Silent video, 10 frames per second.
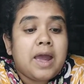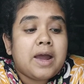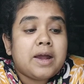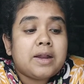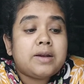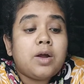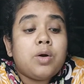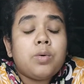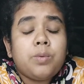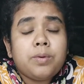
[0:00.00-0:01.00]
and
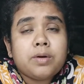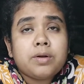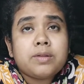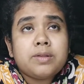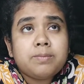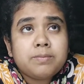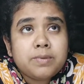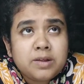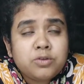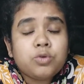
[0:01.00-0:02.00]

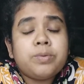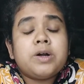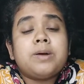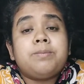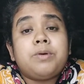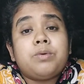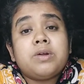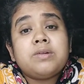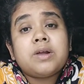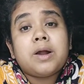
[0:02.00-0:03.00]
these
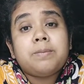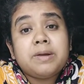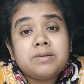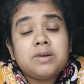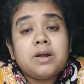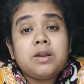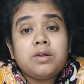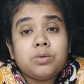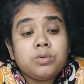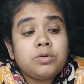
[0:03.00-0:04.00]
supercomputers are basically
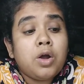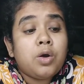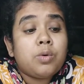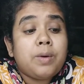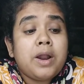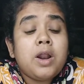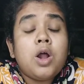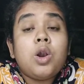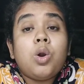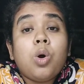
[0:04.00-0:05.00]
used where
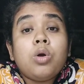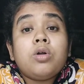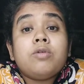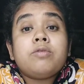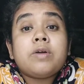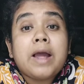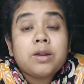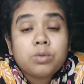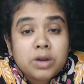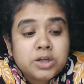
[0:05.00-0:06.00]
lot of
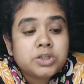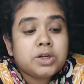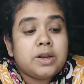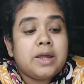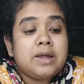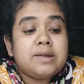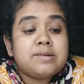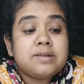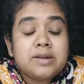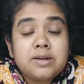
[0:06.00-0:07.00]
calculation
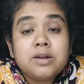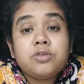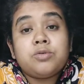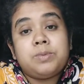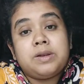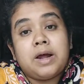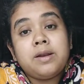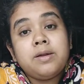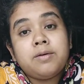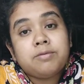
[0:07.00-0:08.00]
is needed to be done
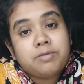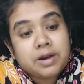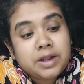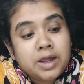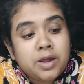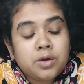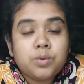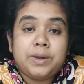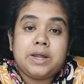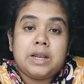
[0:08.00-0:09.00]
very
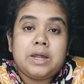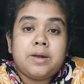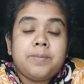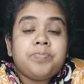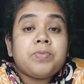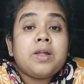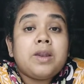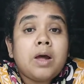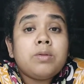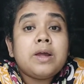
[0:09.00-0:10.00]
quickly.
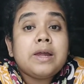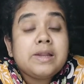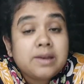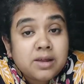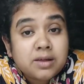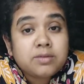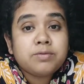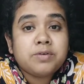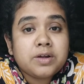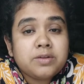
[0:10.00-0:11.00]
Now the India's
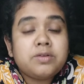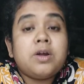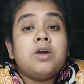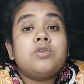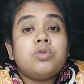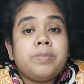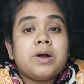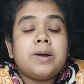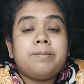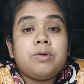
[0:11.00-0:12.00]
first
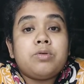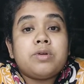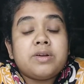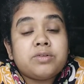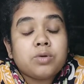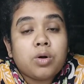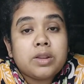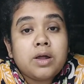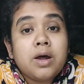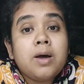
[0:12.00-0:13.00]
supercomputer is called
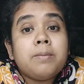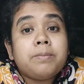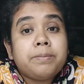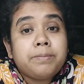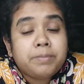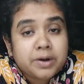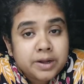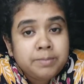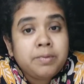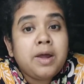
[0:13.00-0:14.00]
the
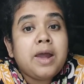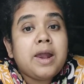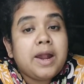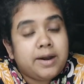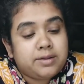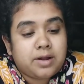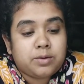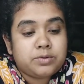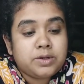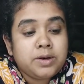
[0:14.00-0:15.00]
Param
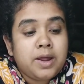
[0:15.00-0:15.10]
8000